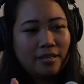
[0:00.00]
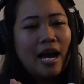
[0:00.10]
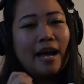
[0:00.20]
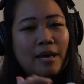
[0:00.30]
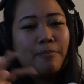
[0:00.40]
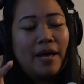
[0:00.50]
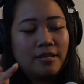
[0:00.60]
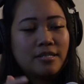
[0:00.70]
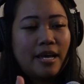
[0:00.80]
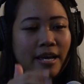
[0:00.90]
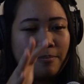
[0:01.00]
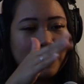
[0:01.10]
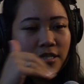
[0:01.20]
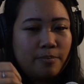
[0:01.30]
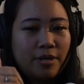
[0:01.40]
Yeah, 8 beds
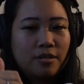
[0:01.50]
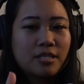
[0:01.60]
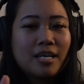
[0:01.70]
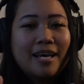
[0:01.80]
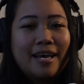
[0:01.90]
in the bunks.